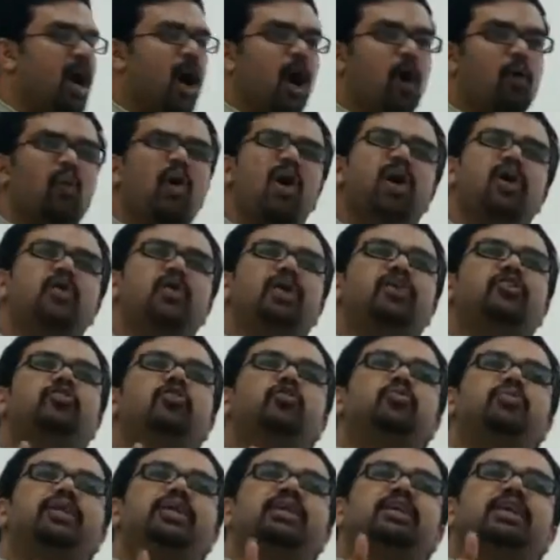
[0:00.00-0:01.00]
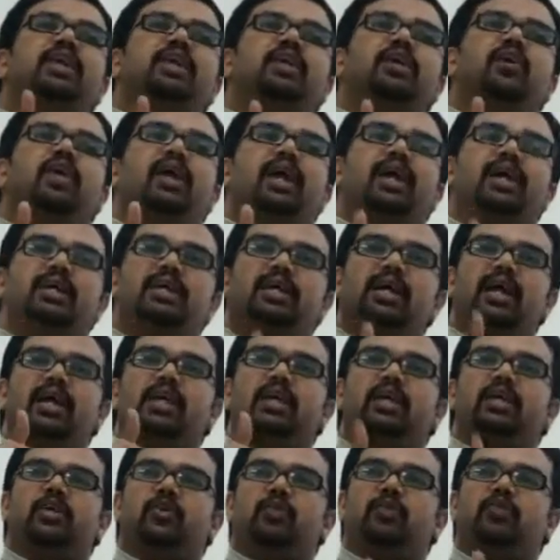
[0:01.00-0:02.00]
How are you assuming that your
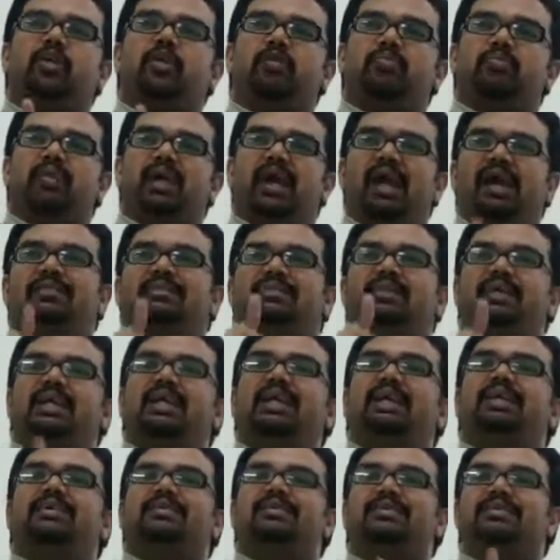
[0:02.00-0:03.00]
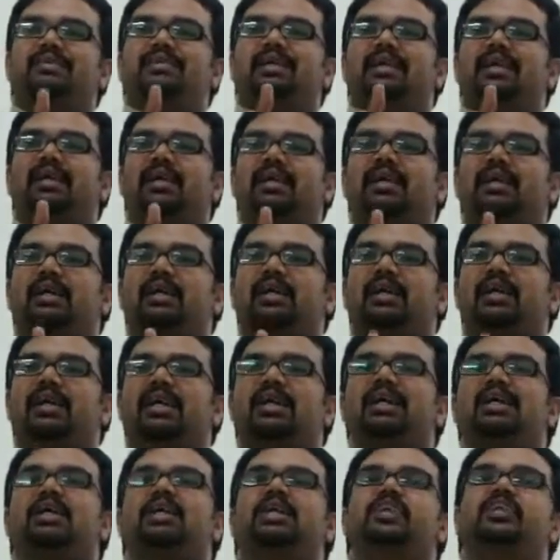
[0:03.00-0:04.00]
entire user base is
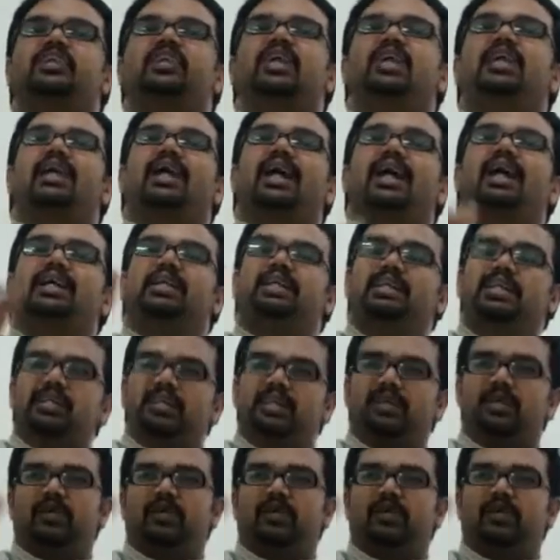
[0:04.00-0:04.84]
English literate?